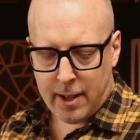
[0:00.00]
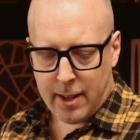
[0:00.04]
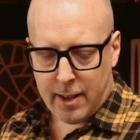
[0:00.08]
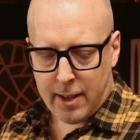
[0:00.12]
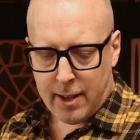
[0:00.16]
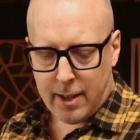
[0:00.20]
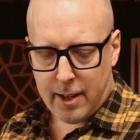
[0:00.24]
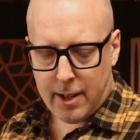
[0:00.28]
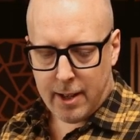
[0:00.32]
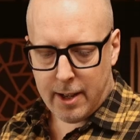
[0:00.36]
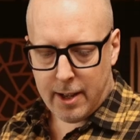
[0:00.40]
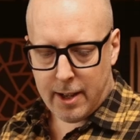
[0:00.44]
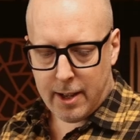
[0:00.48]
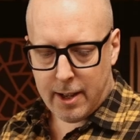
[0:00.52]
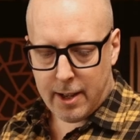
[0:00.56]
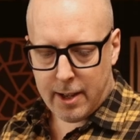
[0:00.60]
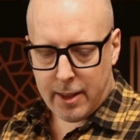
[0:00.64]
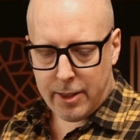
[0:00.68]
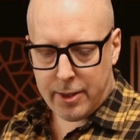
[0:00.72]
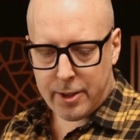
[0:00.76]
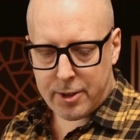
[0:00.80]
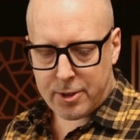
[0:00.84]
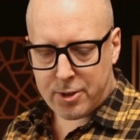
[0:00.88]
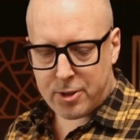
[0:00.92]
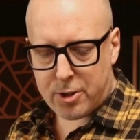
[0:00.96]
uh,
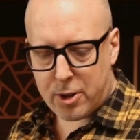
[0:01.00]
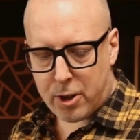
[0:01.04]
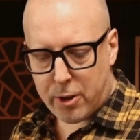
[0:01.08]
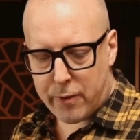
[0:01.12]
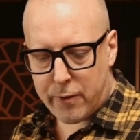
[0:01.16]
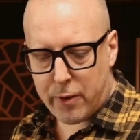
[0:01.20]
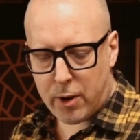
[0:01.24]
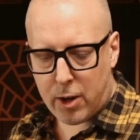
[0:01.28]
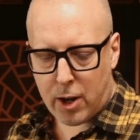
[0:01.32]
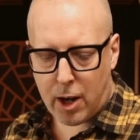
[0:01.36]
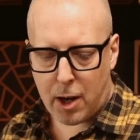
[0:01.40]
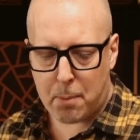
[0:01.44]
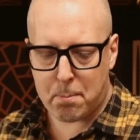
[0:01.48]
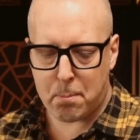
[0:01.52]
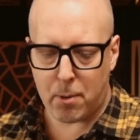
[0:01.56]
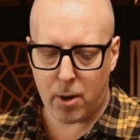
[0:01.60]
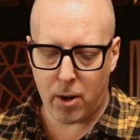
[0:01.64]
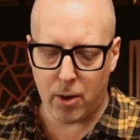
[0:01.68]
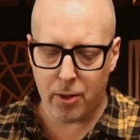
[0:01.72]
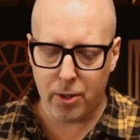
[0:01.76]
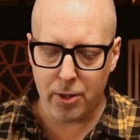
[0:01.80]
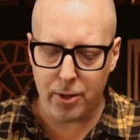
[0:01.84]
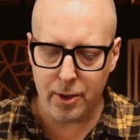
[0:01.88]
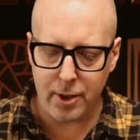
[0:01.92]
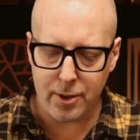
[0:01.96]
the server up
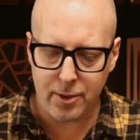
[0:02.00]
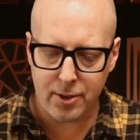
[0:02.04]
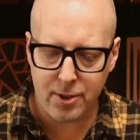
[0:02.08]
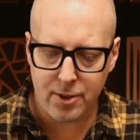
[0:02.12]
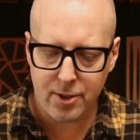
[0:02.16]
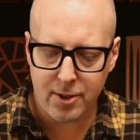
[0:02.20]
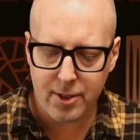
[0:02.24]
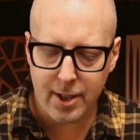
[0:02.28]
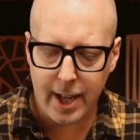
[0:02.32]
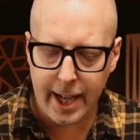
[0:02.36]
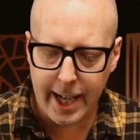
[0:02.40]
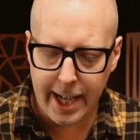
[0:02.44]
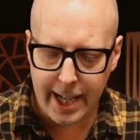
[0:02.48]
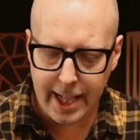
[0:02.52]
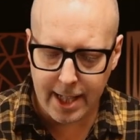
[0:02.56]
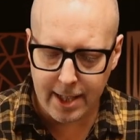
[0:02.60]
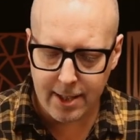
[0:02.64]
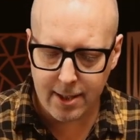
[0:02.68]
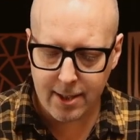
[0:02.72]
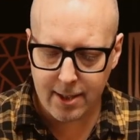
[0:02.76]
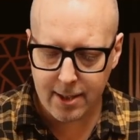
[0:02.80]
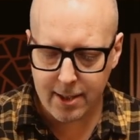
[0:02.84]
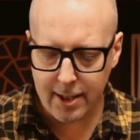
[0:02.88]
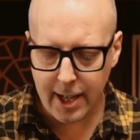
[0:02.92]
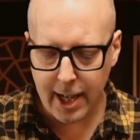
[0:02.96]
on the
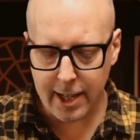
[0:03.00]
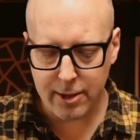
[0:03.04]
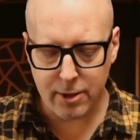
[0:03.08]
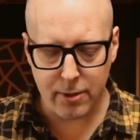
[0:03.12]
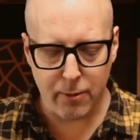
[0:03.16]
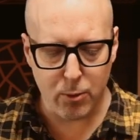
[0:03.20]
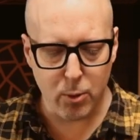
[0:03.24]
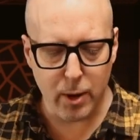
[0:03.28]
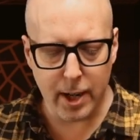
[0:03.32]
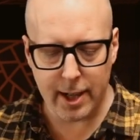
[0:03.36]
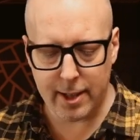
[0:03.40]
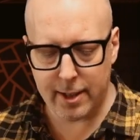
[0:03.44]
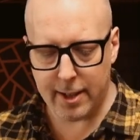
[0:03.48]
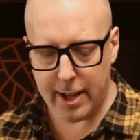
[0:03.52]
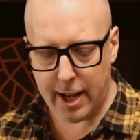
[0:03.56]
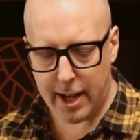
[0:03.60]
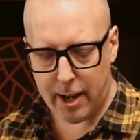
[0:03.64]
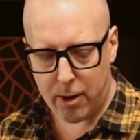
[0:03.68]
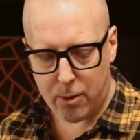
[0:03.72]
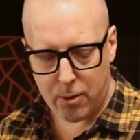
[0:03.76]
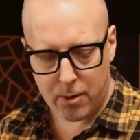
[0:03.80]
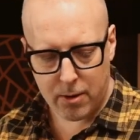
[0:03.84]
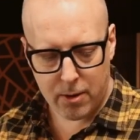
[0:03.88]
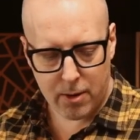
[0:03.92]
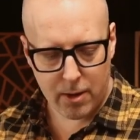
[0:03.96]
stage as of right
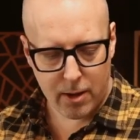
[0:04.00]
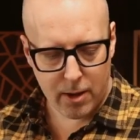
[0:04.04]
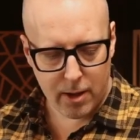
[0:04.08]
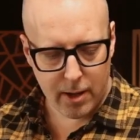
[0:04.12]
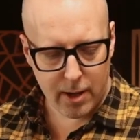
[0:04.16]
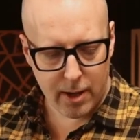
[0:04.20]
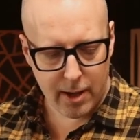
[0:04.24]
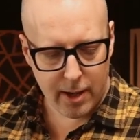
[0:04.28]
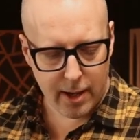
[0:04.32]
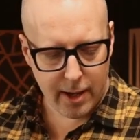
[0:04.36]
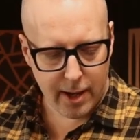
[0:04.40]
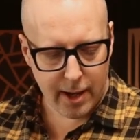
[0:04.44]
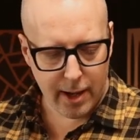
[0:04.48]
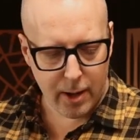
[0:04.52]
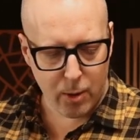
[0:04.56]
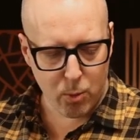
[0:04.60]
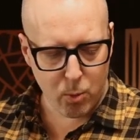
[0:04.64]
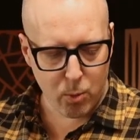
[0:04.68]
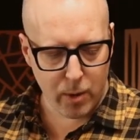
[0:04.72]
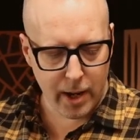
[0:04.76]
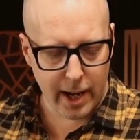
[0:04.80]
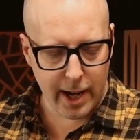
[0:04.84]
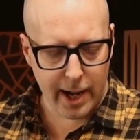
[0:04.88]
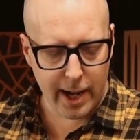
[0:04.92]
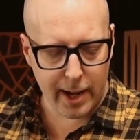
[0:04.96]
now,
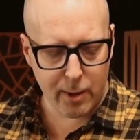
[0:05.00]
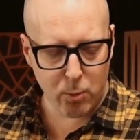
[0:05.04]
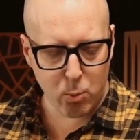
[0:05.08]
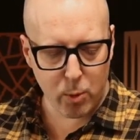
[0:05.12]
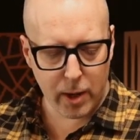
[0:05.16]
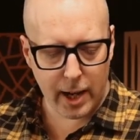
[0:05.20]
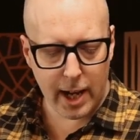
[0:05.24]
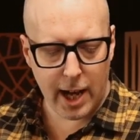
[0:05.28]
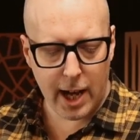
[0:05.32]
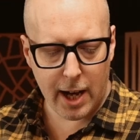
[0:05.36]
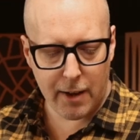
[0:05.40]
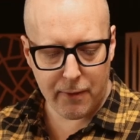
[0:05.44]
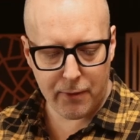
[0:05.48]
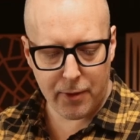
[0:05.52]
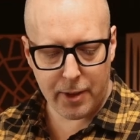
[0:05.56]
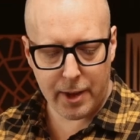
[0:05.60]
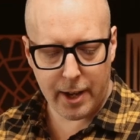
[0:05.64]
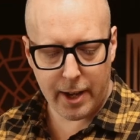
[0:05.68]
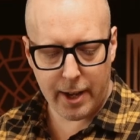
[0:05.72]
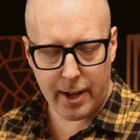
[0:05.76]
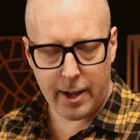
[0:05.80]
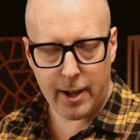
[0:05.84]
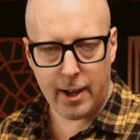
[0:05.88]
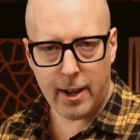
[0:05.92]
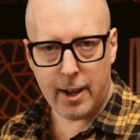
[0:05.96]
and we have
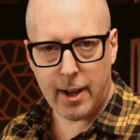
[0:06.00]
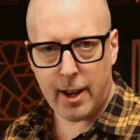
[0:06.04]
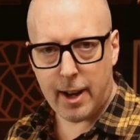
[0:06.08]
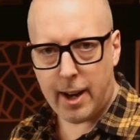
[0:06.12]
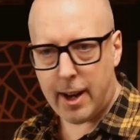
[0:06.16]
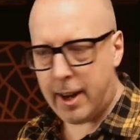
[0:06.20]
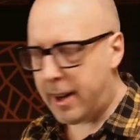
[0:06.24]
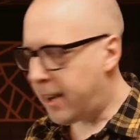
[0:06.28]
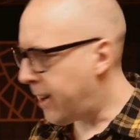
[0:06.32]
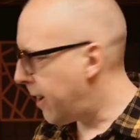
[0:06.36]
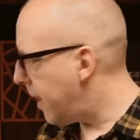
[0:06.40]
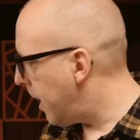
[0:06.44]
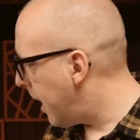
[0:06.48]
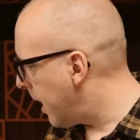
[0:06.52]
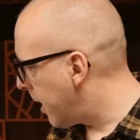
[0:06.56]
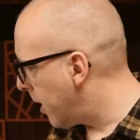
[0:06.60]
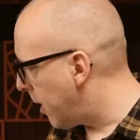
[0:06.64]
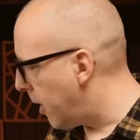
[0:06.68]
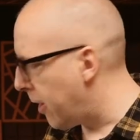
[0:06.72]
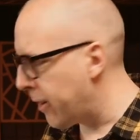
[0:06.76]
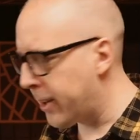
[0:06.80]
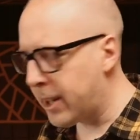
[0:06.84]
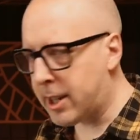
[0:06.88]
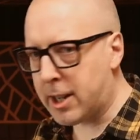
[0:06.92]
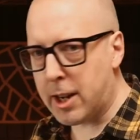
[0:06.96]
the
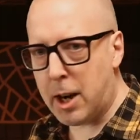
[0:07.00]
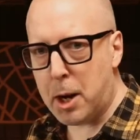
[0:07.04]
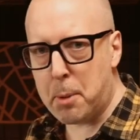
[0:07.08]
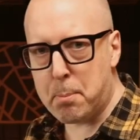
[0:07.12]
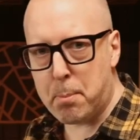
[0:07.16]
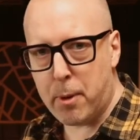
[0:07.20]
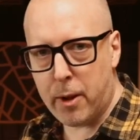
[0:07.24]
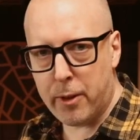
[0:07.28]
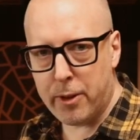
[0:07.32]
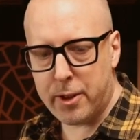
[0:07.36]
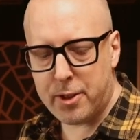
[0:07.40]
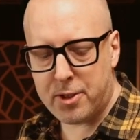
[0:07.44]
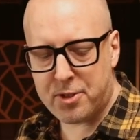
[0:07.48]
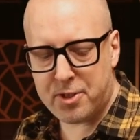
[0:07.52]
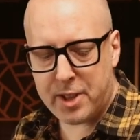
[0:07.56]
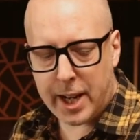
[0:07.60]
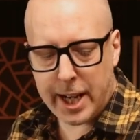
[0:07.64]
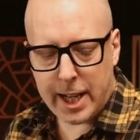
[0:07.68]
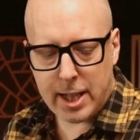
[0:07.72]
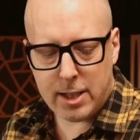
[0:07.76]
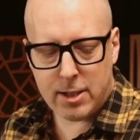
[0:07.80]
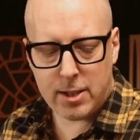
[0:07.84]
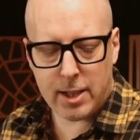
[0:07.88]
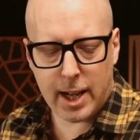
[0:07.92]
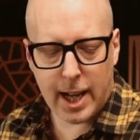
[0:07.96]
Ionic up on the
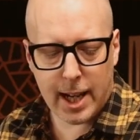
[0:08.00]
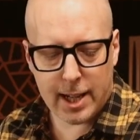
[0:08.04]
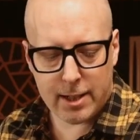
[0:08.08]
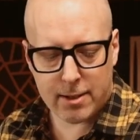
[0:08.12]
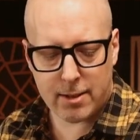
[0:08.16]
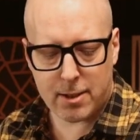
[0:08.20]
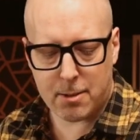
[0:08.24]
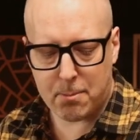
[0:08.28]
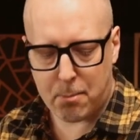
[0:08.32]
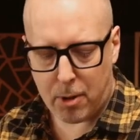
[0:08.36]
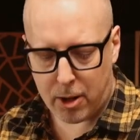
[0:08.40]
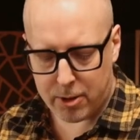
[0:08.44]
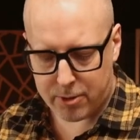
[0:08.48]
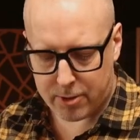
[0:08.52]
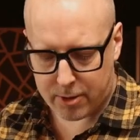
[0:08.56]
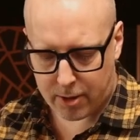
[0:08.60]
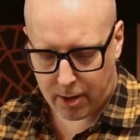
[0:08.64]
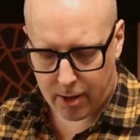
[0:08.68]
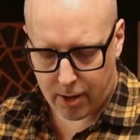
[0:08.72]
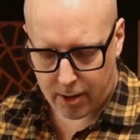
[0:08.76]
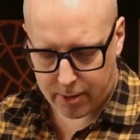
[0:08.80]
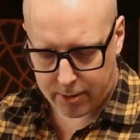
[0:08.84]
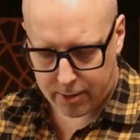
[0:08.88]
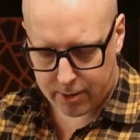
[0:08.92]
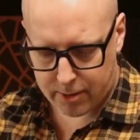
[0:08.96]
stage as the master
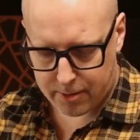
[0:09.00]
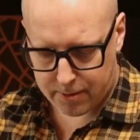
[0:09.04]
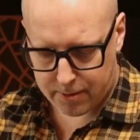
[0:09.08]
clock.